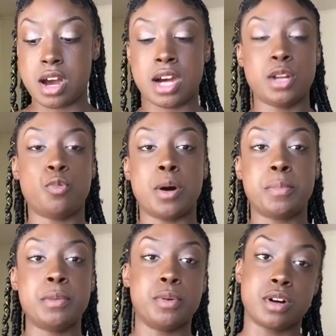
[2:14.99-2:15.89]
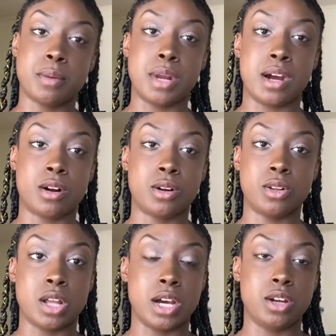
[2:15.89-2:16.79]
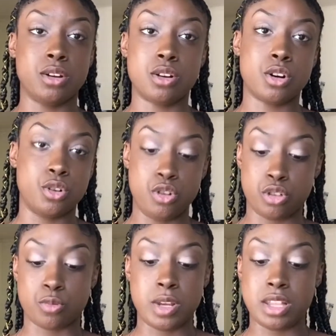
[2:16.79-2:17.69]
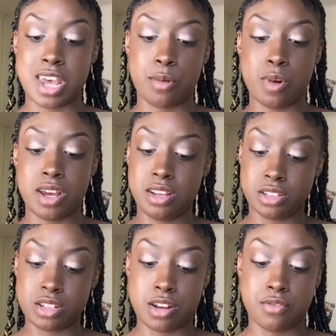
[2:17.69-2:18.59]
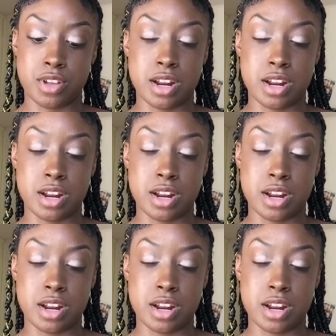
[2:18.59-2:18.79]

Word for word: I didn't want people coming at her like, oh, you swing that way and stuff.